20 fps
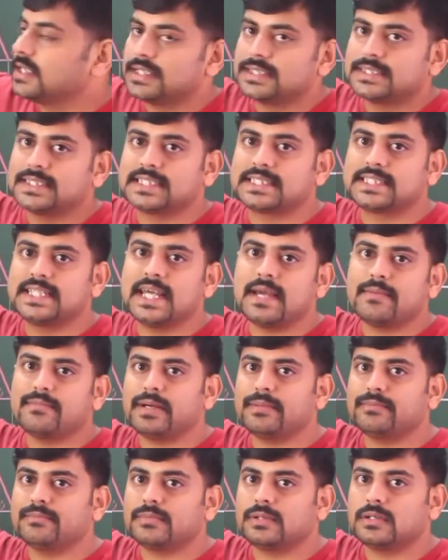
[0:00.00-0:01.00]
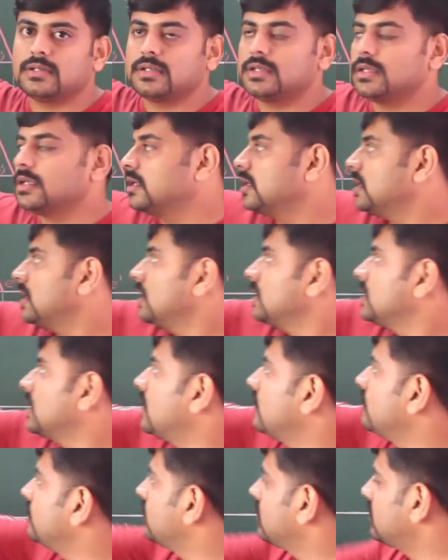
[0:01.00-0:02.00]
60 mm.
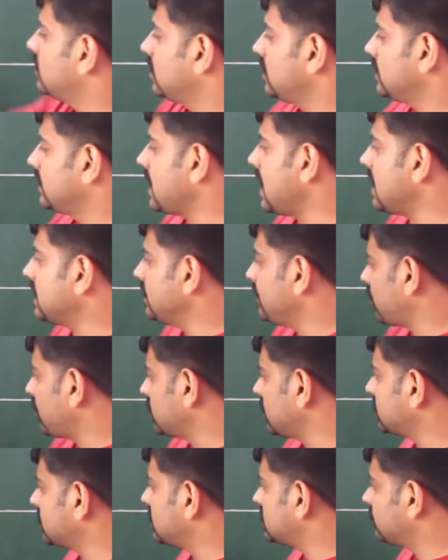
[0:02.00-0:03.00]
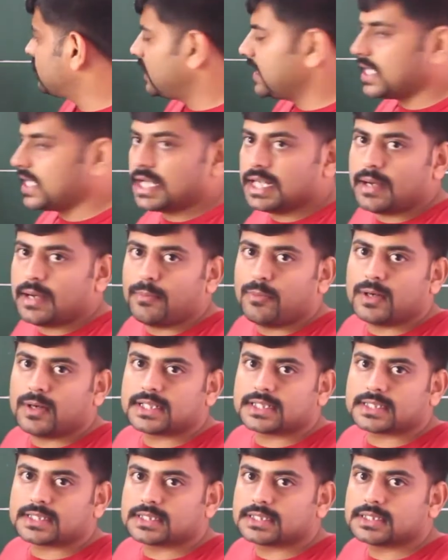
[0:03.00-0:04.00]
Now take the projections vertically
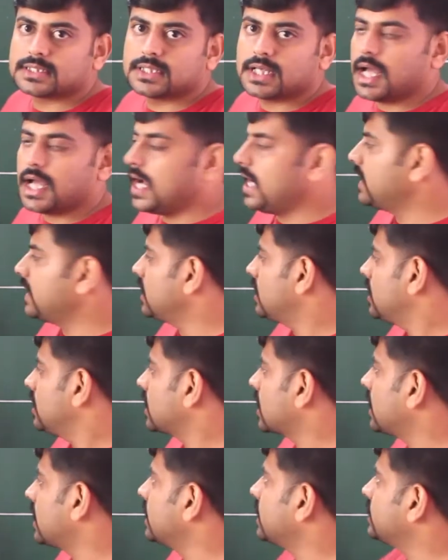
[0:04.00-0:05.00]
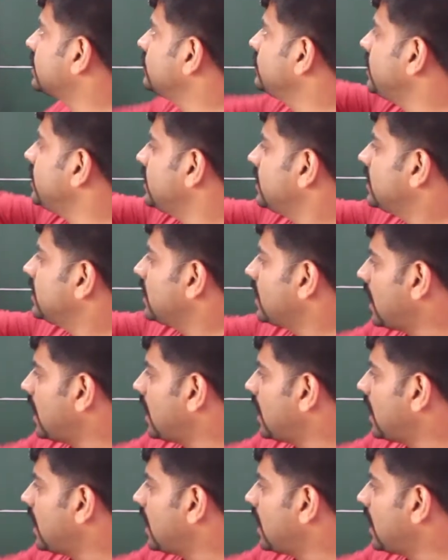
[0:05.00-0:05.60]
upwards and connect to the